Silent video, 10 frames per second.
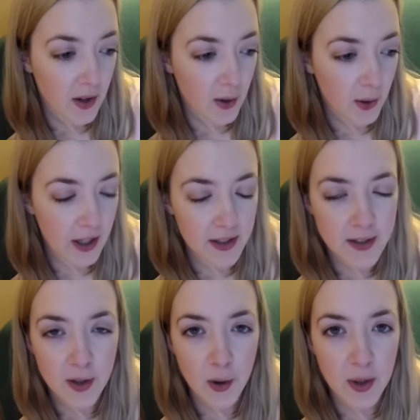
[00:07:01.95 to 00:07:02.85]
Okay,
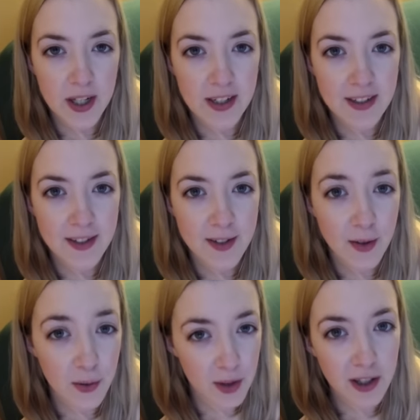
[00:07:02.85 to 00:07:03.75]
so it is
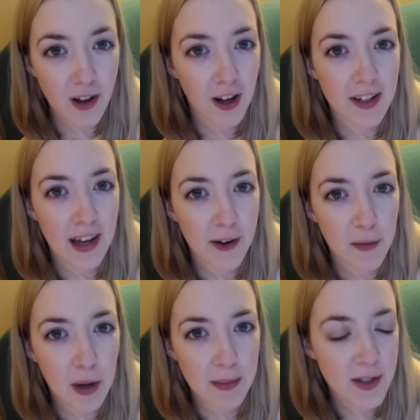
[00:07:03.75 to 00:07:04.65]
3 o'clock now.
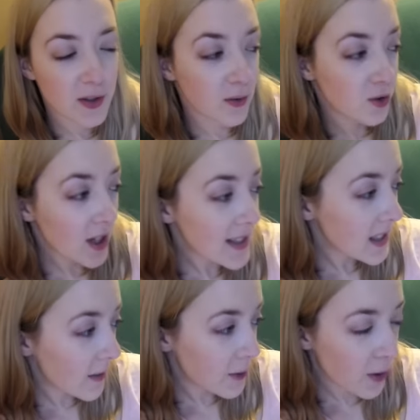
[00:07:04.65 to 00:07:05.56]
Mom and Stu just
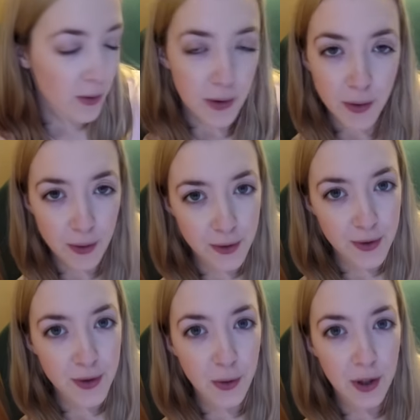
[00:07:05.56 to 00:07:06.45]
left to go to the grocery
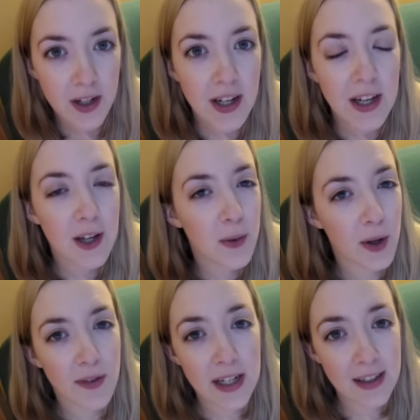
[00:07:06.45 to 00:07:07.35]
store we
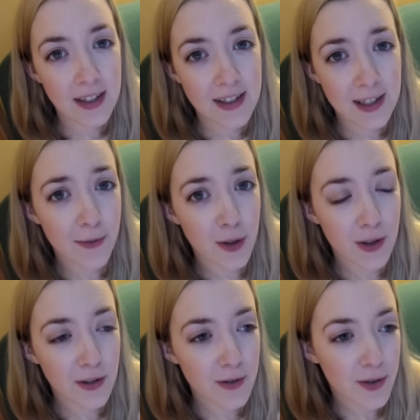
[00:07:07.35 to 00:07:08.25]
don't have anything to eat for
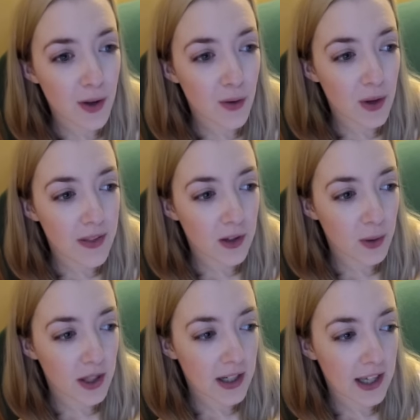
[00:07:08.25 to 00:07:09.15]
dinner. So I think
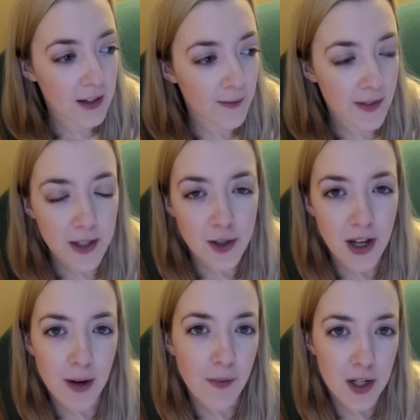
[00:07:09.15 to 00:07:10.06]
we're going to get fish
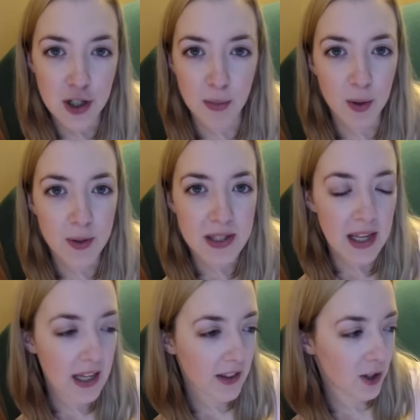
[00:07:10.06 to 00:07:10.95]
and vegetables
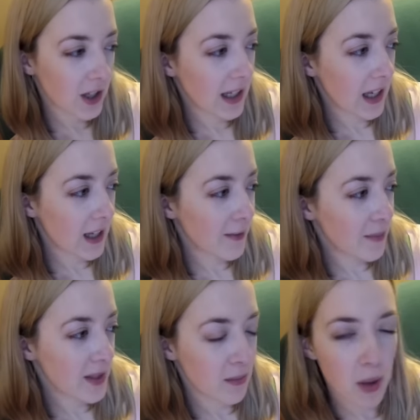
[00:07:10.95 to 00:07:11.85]
and they're going to get
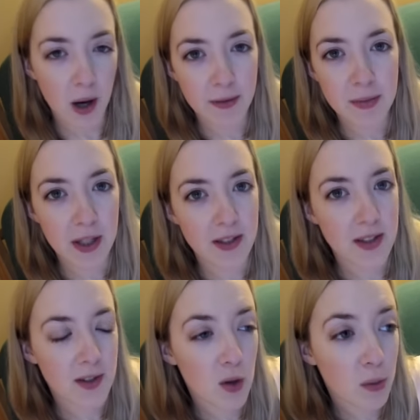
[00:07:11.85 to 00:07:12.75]
him some puffs because
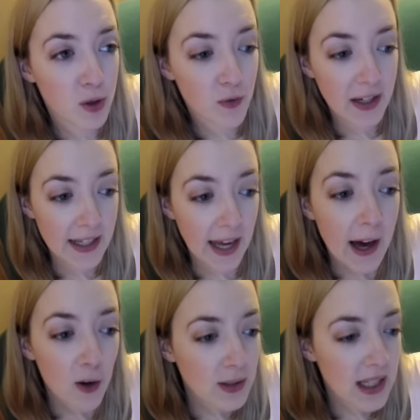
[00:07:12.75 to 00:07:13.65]
he's almost running
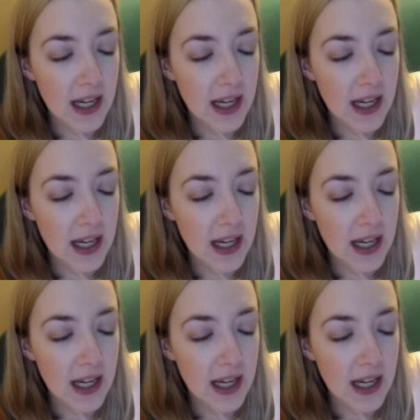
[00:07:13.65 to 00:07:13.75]
out.